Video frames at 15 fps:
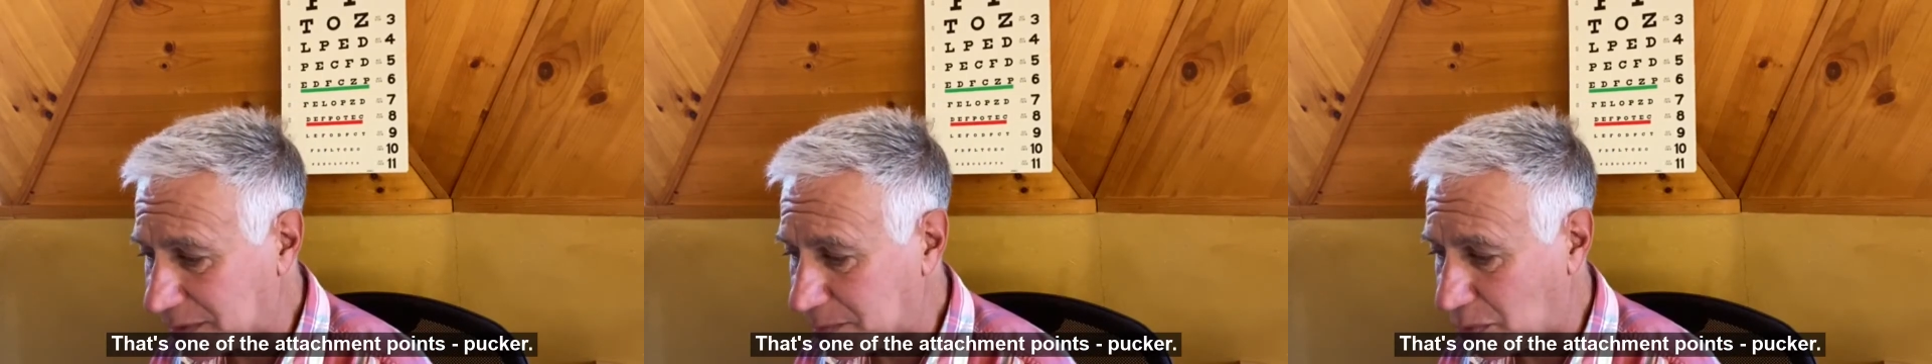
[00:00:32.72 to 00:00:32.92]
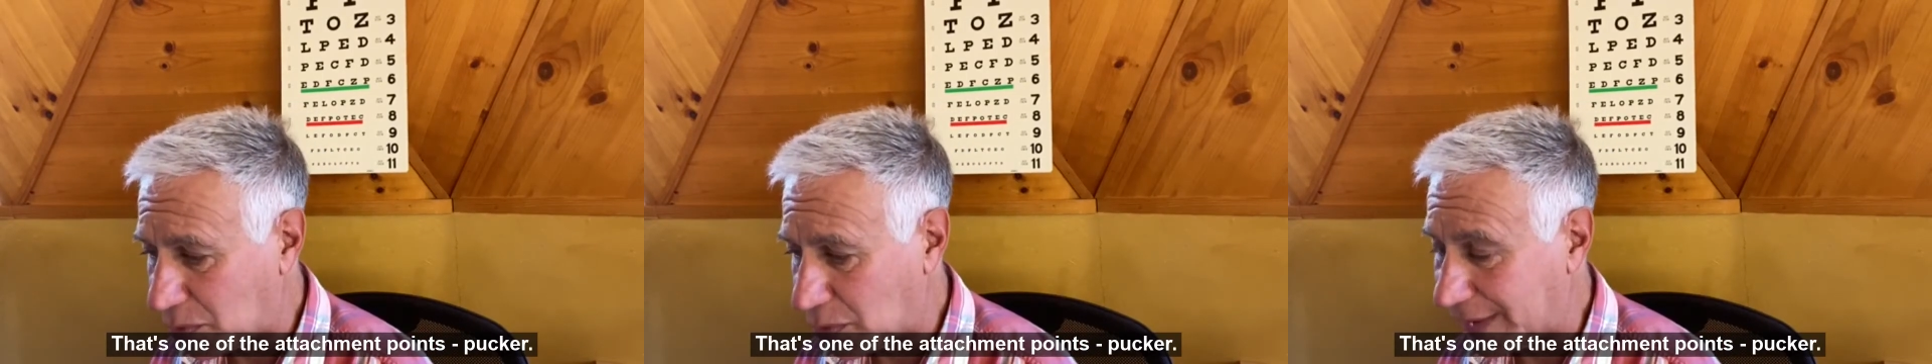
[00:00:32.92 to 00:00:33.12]

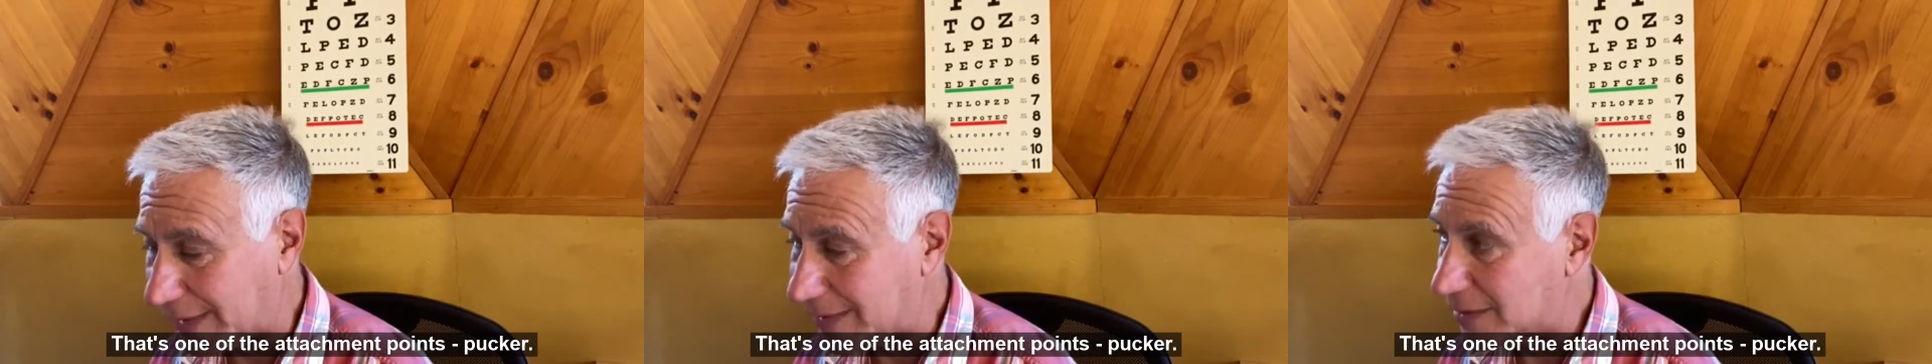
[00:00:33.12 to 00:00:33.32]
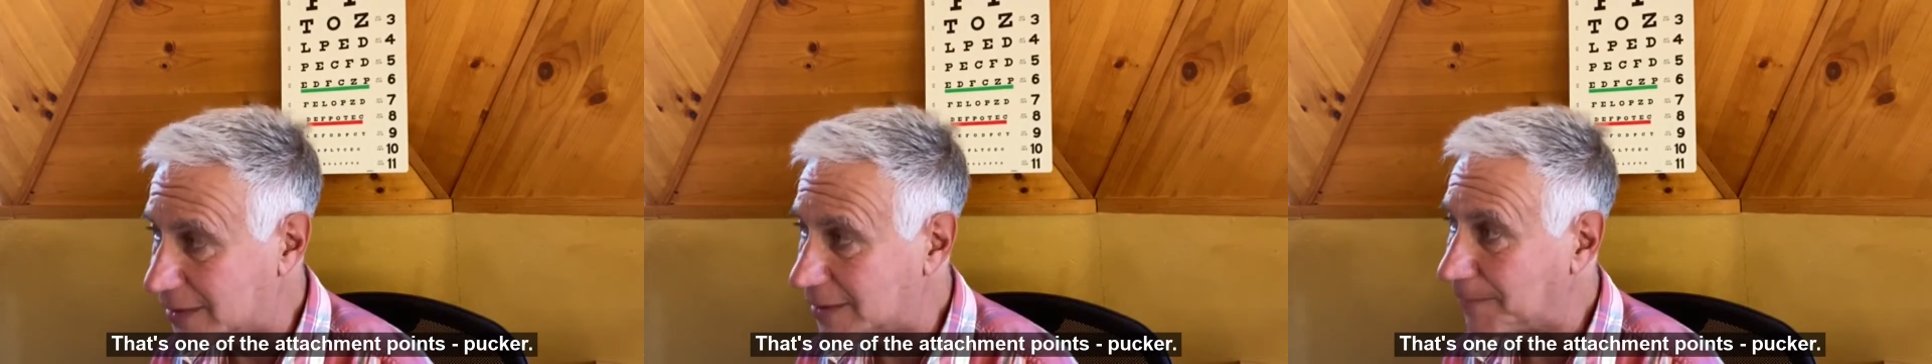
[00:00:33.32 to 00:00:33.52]

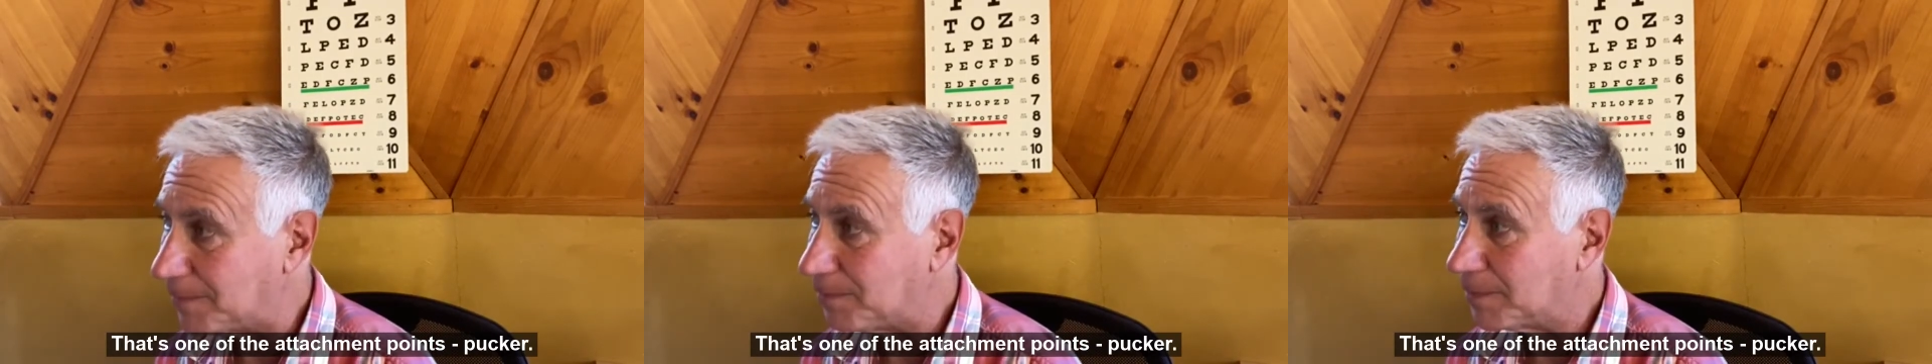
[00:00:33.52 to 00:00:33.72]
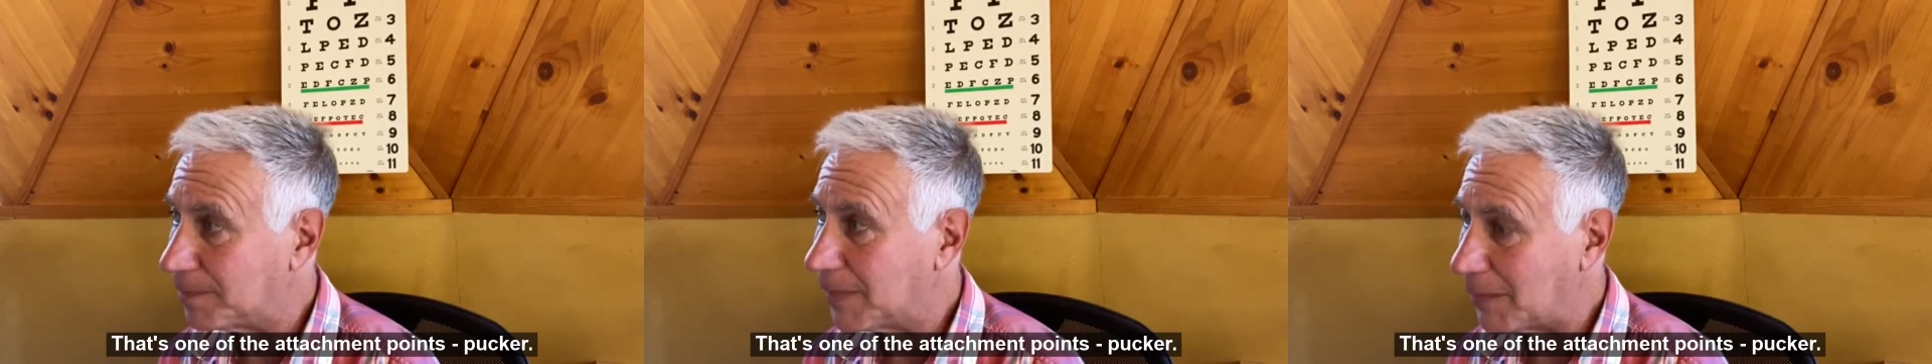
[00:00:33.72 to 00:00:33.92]
points.
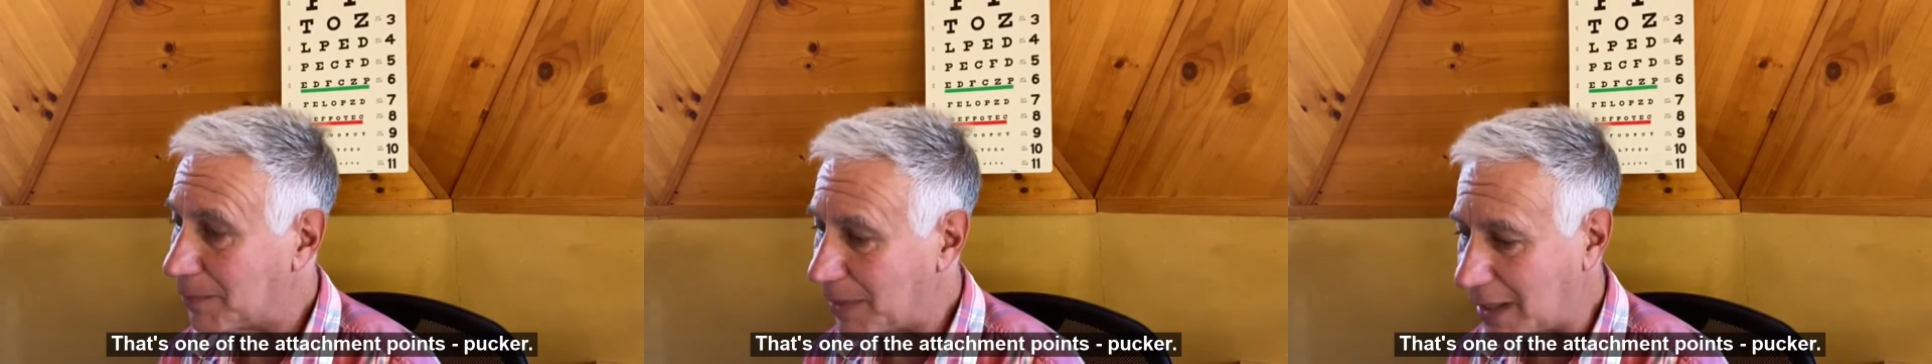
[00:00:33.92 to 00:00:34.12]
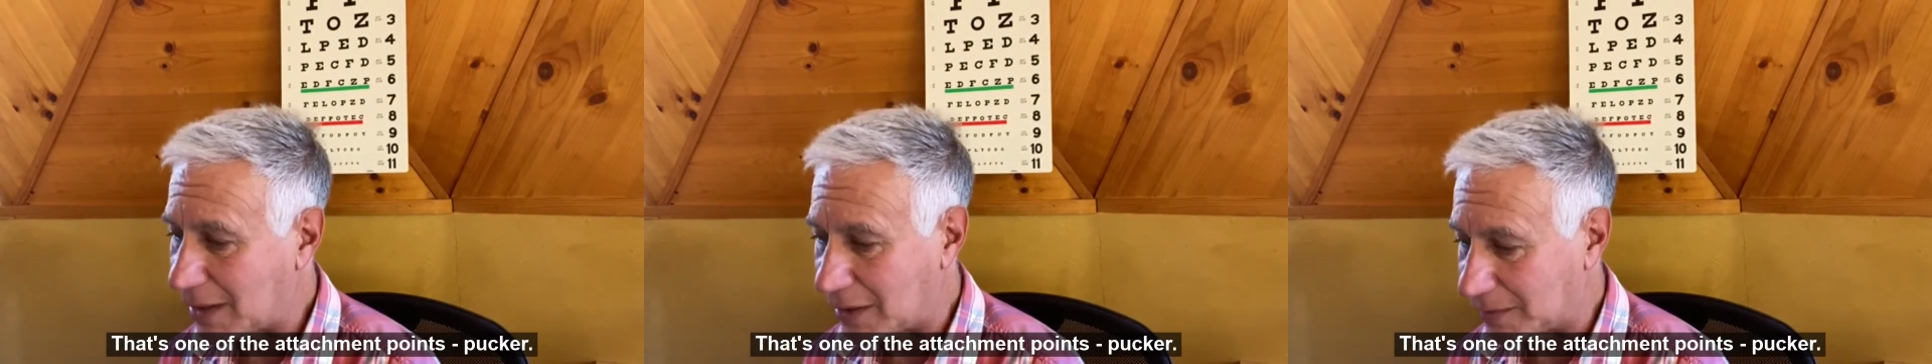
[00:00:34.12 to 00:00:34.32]
Pucker.
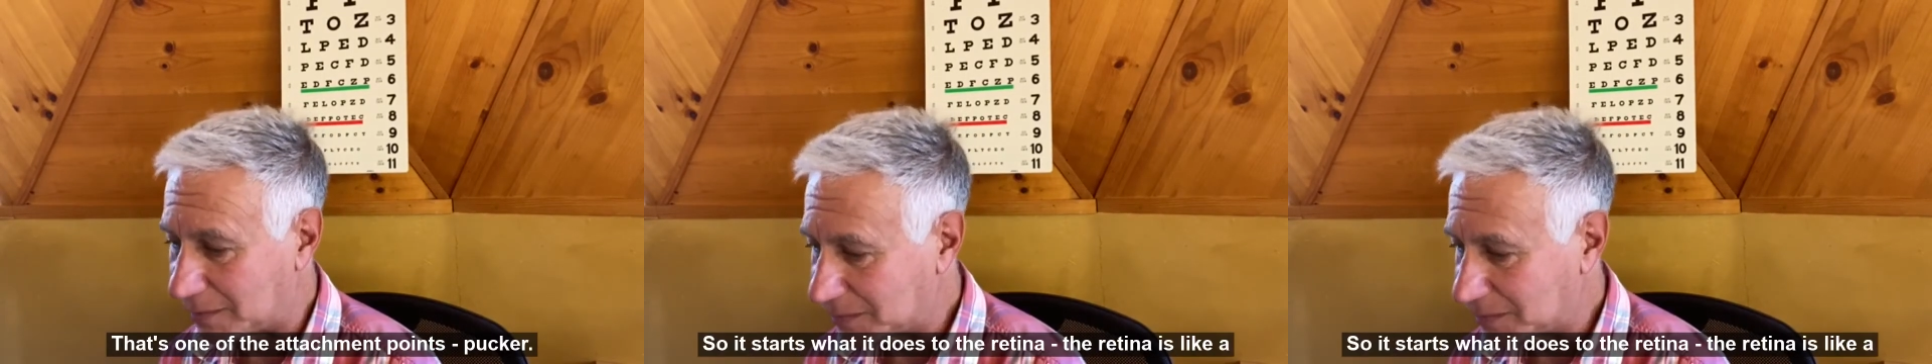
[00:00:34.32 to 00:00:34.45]
Pucker.